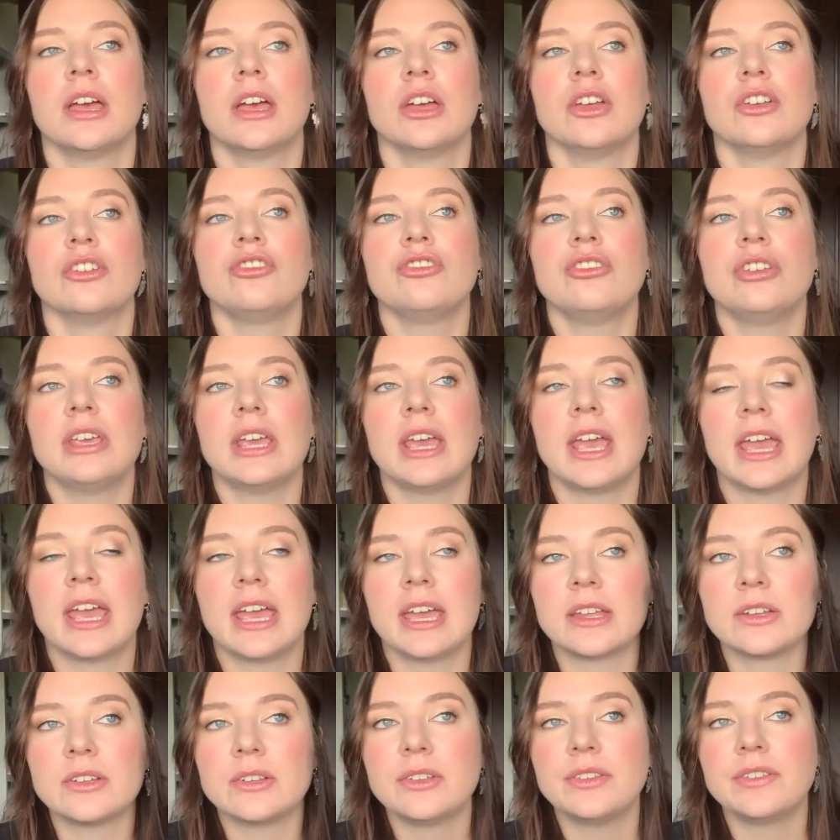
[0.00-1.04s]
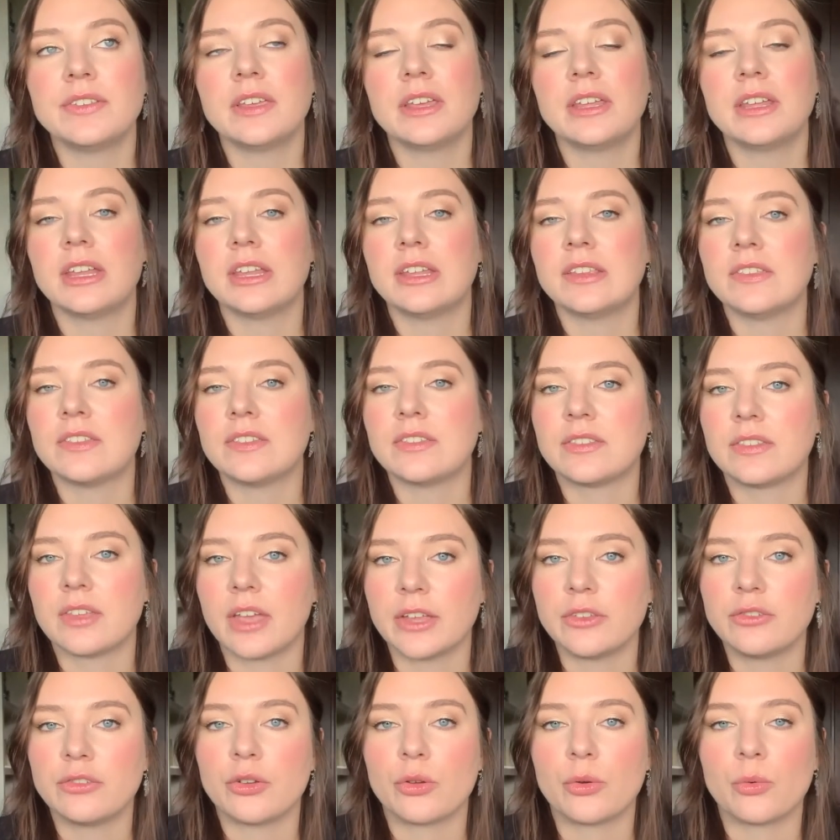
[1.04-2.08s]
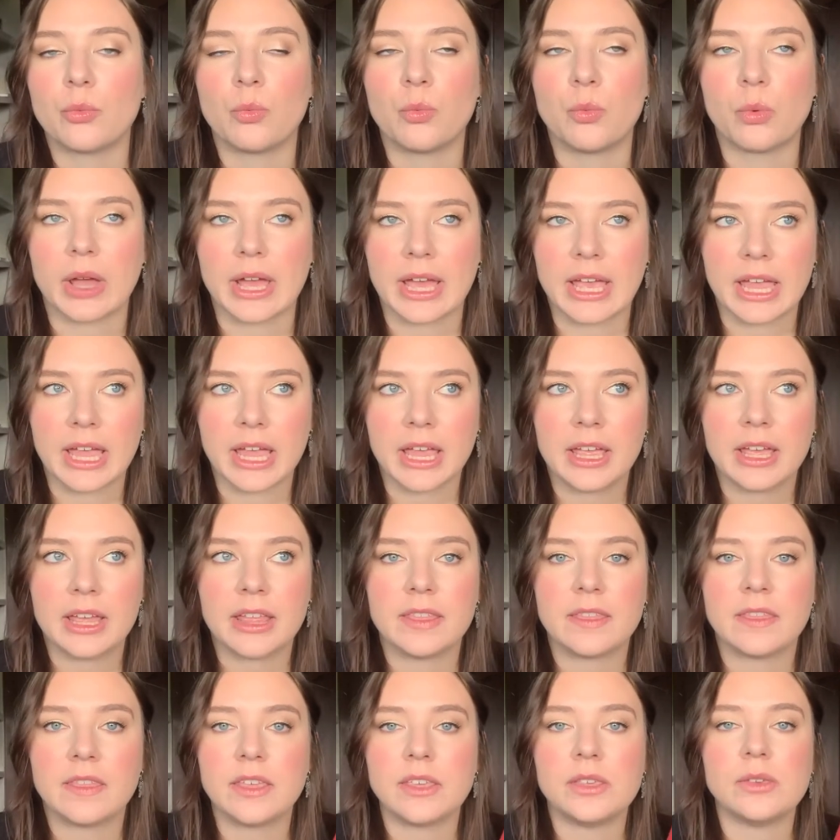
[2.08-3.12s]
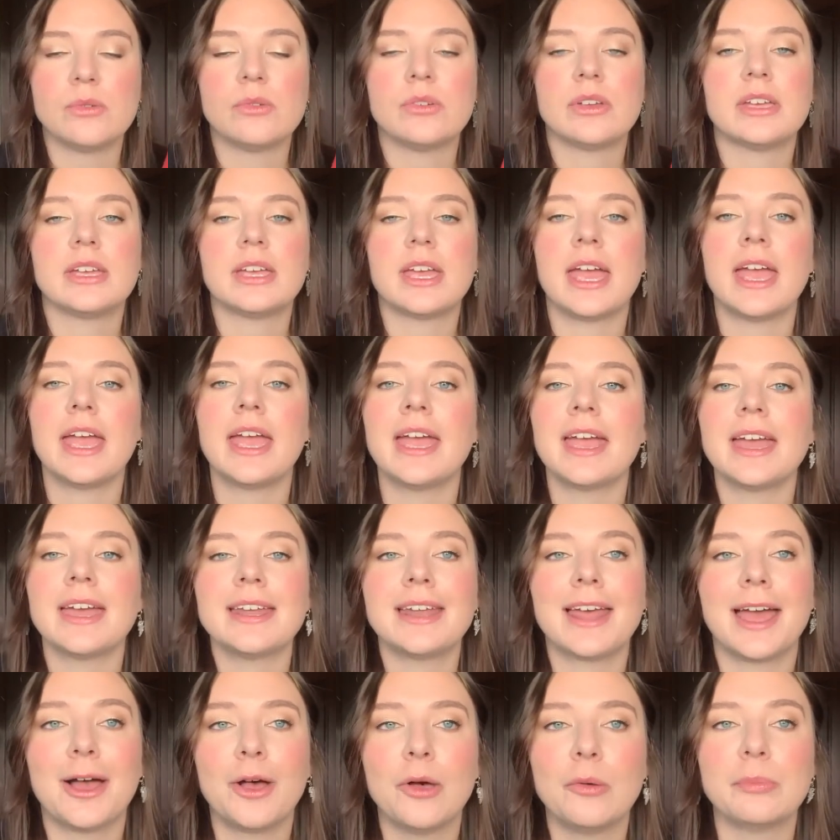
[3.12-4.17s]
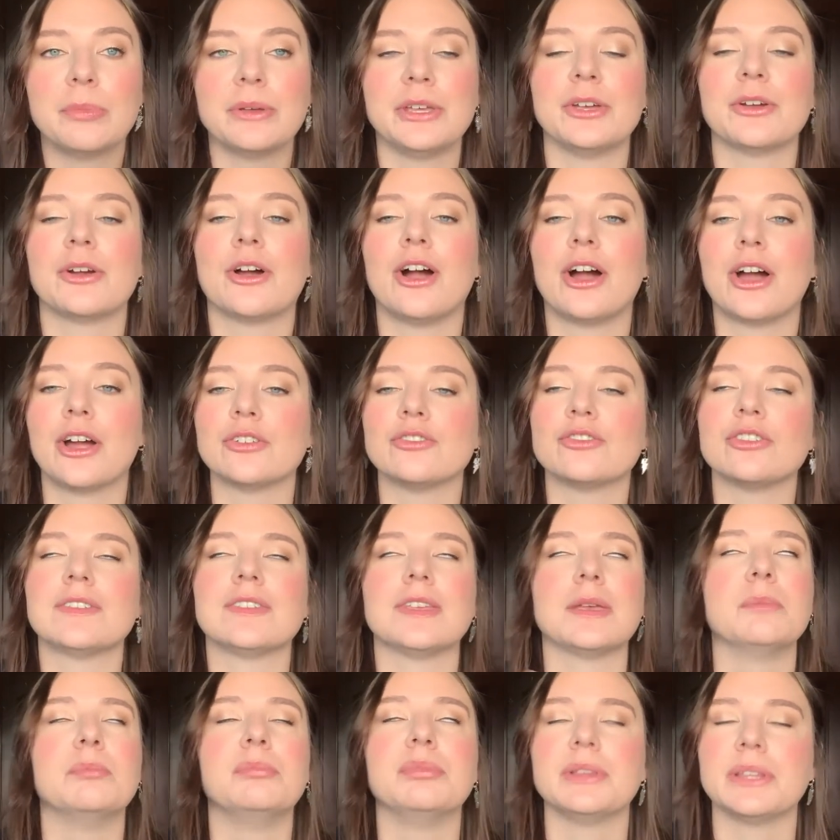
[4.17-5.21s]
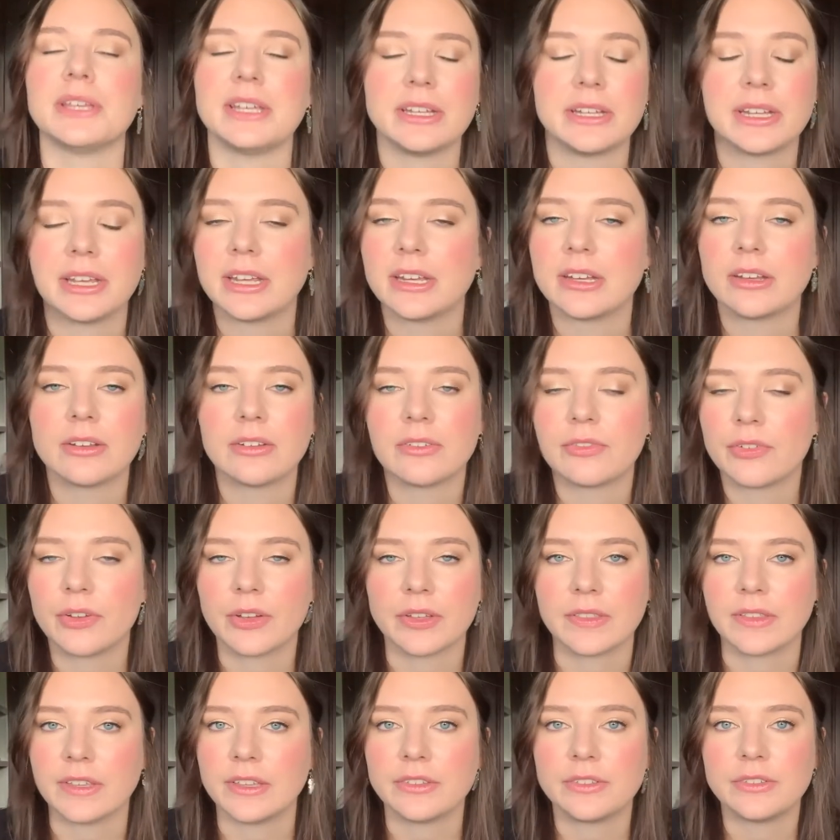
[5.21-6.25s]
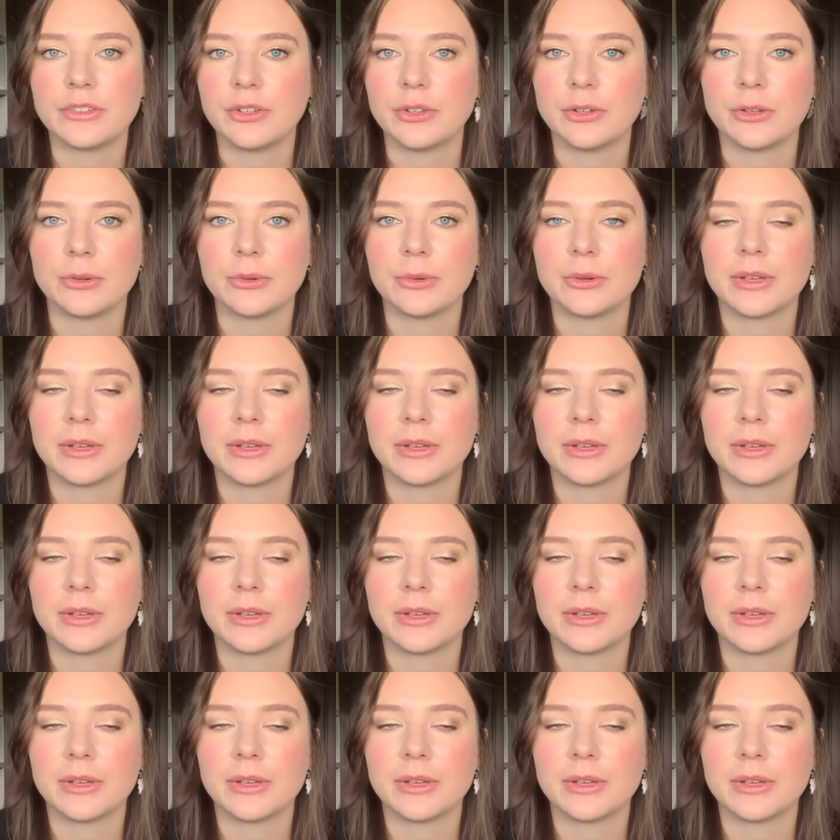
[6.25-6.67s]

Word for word: she handles it in such a way that you can't help but your heart just like bleeding for these two